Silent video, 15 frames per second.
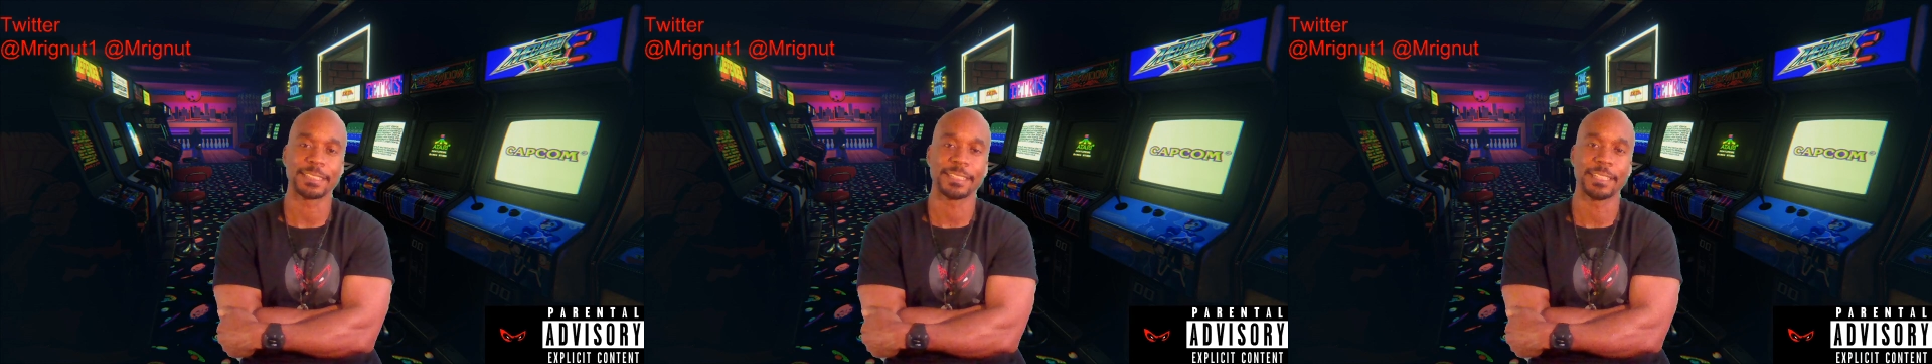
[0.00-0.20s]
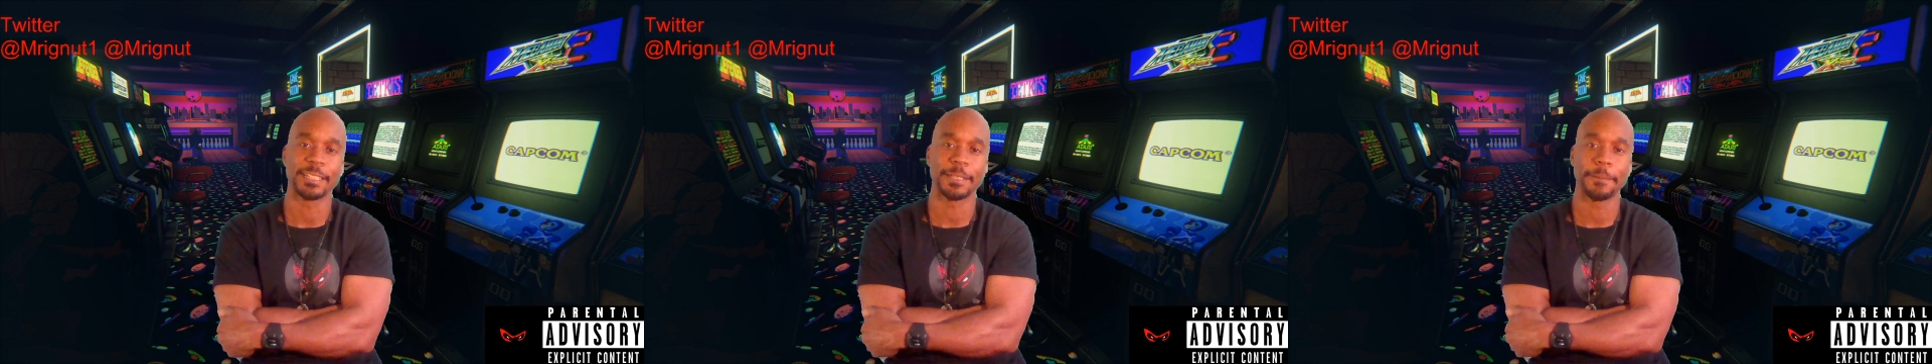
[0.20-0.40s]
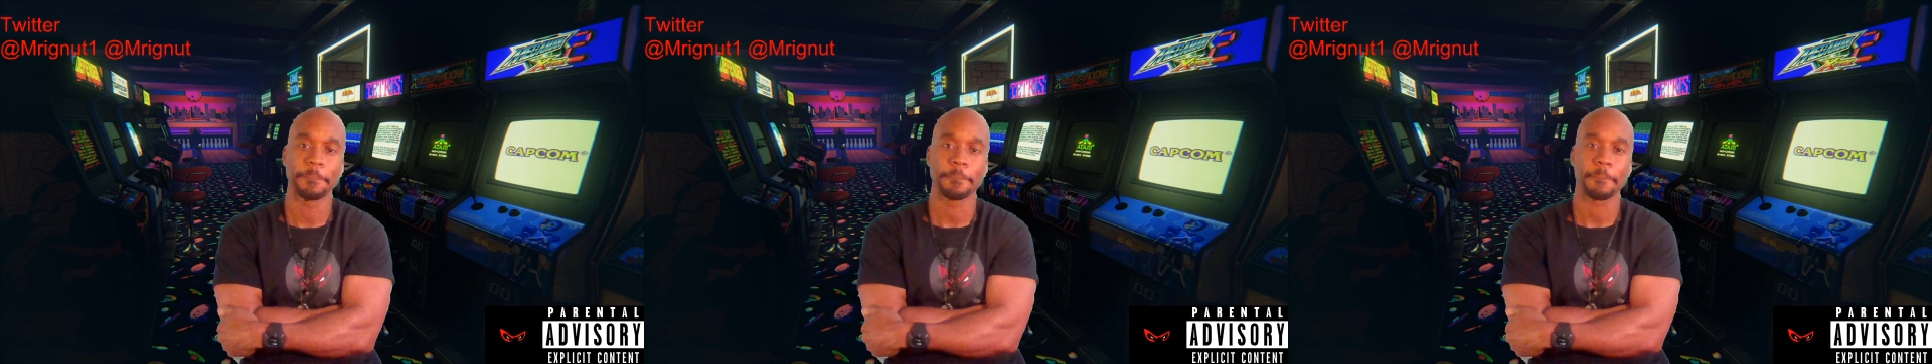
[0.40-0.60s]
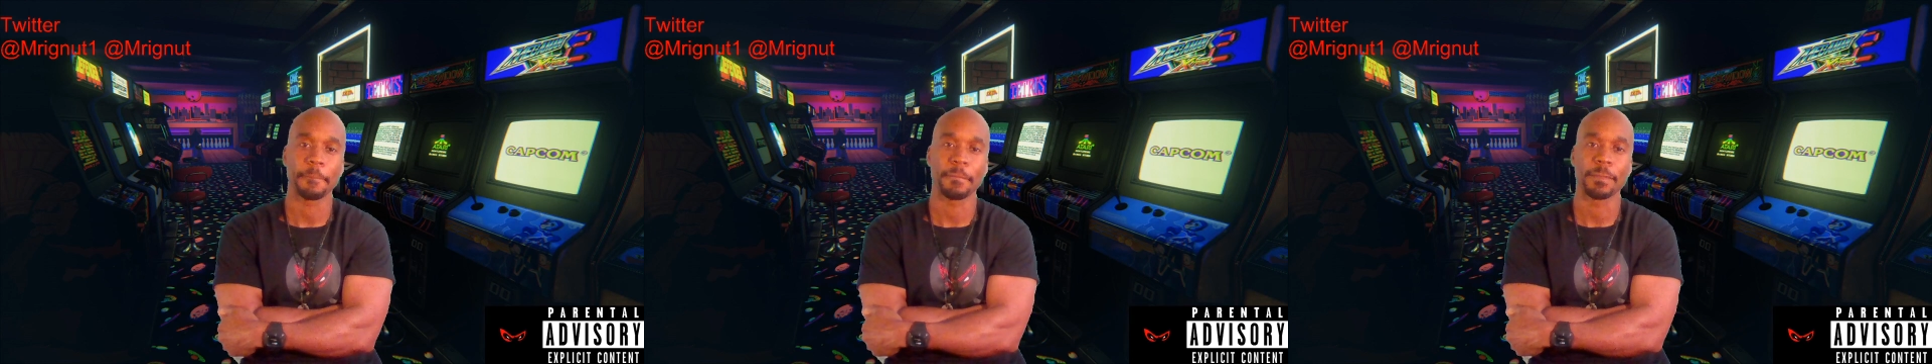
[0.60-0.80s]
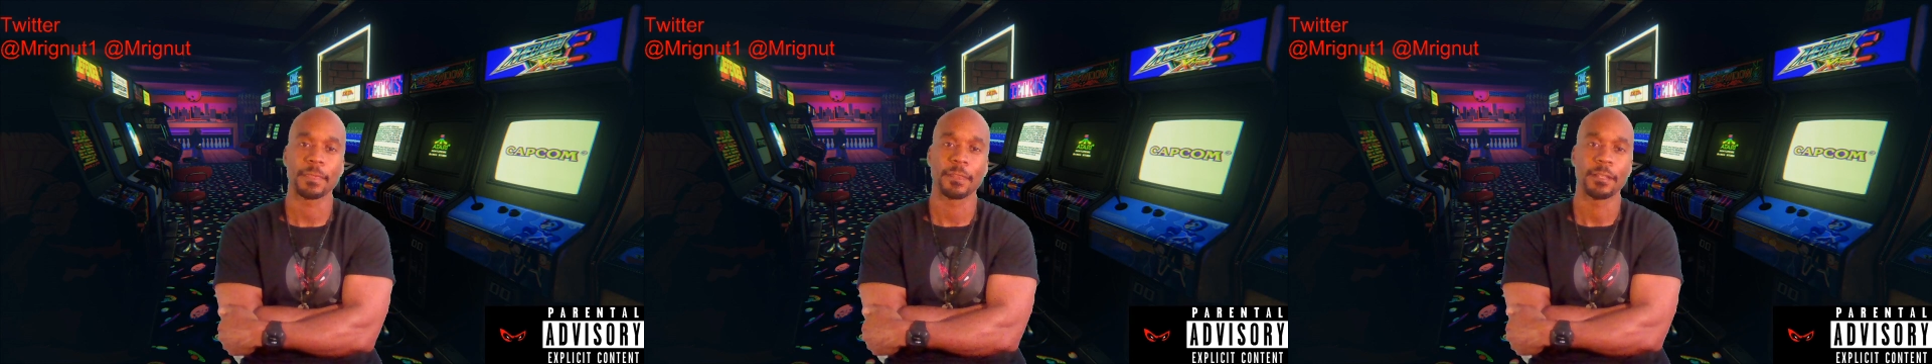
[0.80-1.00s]
uh,
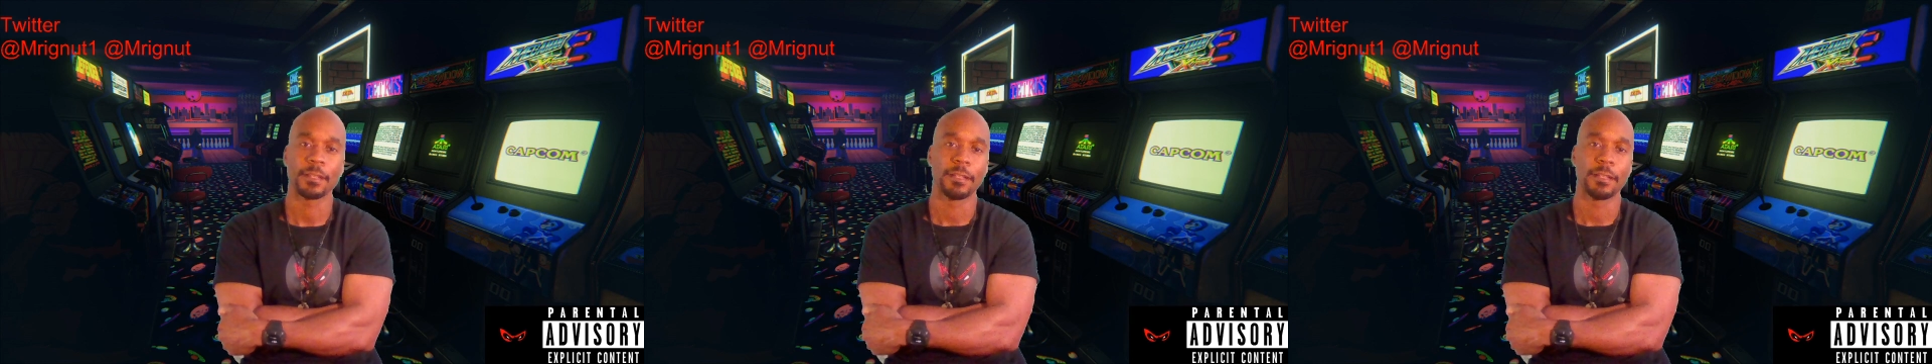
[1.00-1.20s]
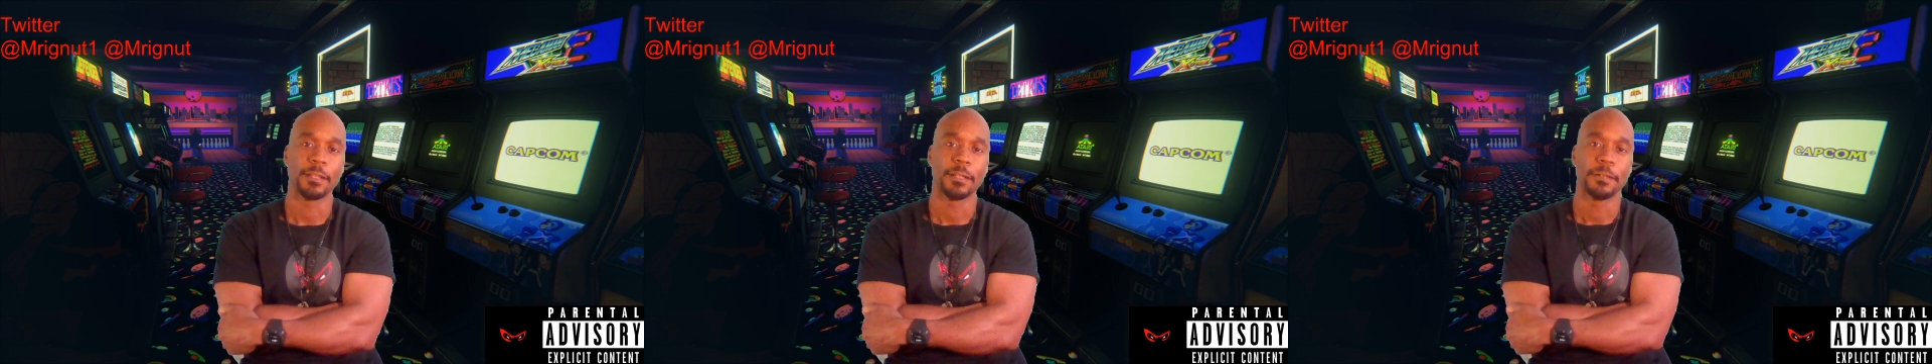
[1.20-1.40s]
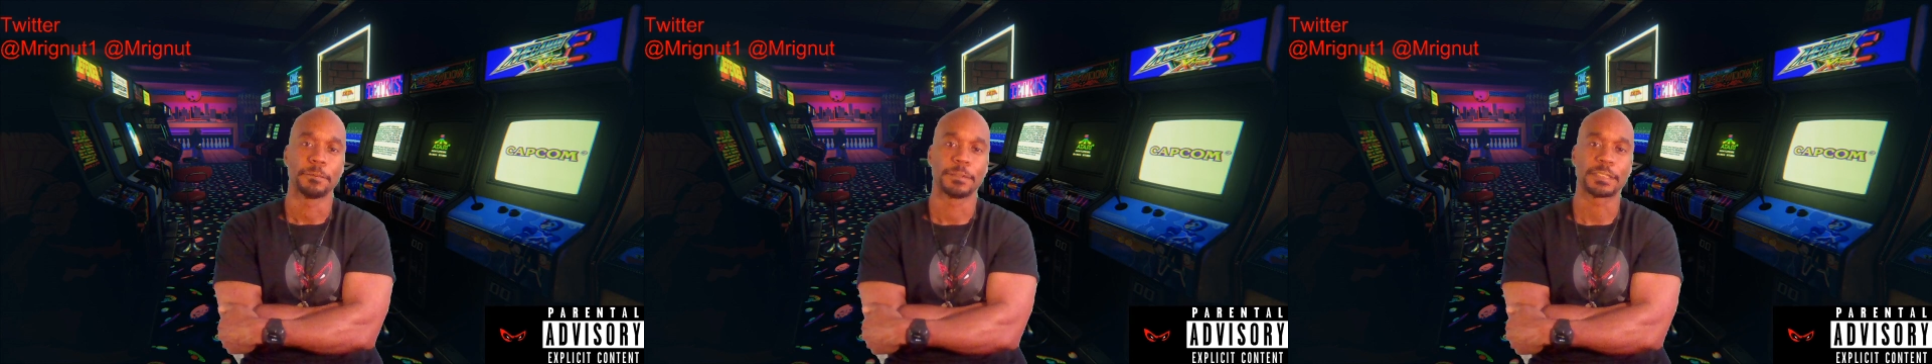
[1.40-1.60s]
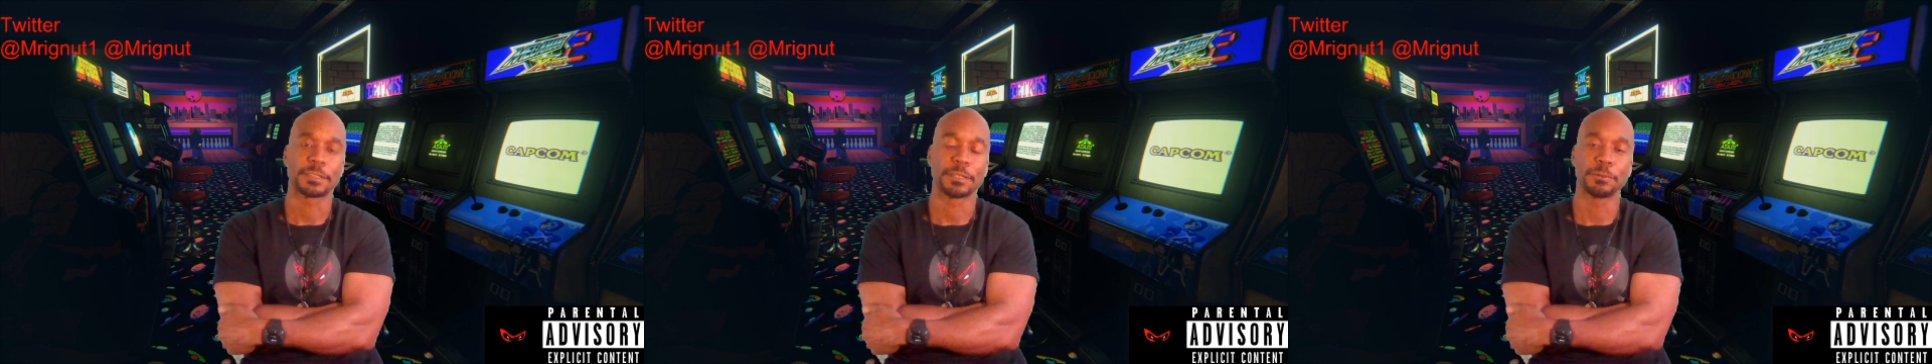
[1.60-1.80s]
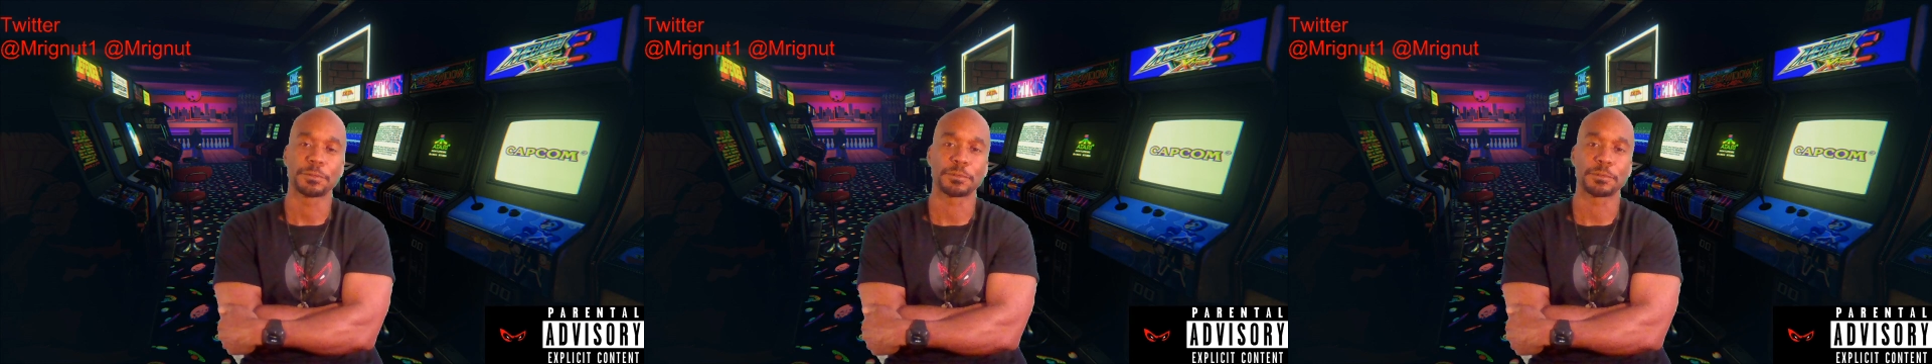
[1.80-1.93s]
for social